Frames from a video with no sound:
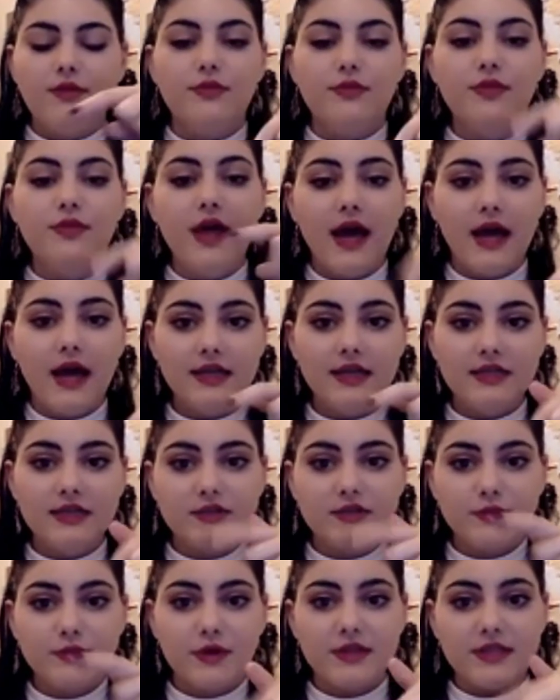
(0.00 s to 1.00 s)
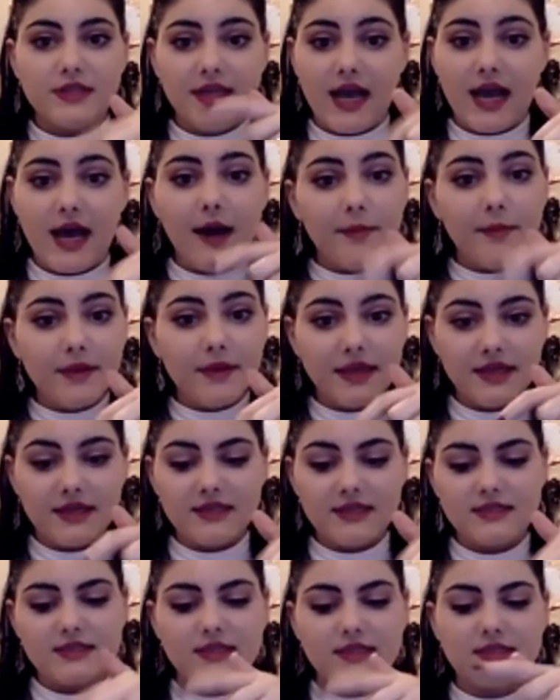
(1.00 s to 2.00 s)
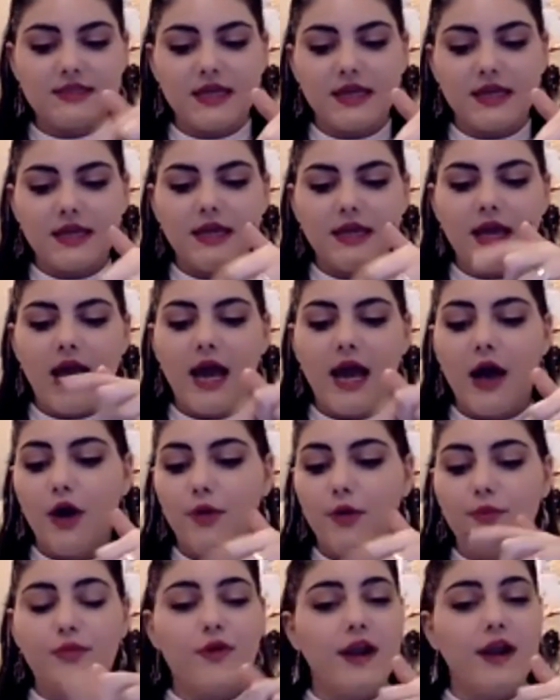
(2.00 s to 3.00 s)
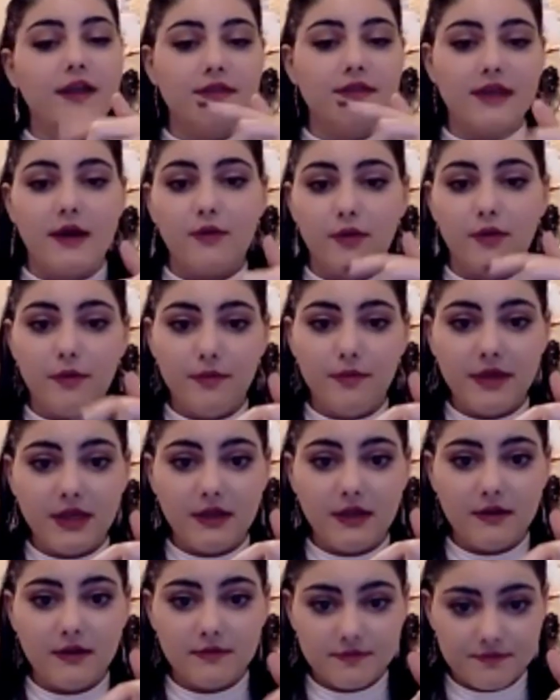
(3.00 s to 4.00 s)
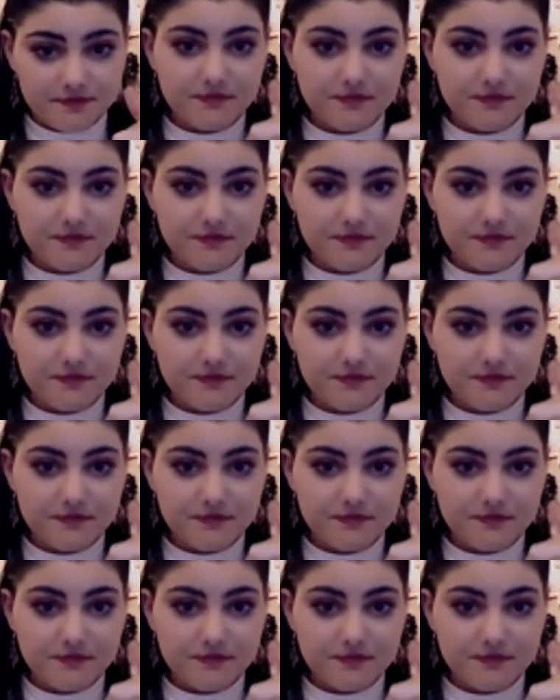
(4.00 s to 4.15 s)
that is what the Abbe is. It's like how bright that will be.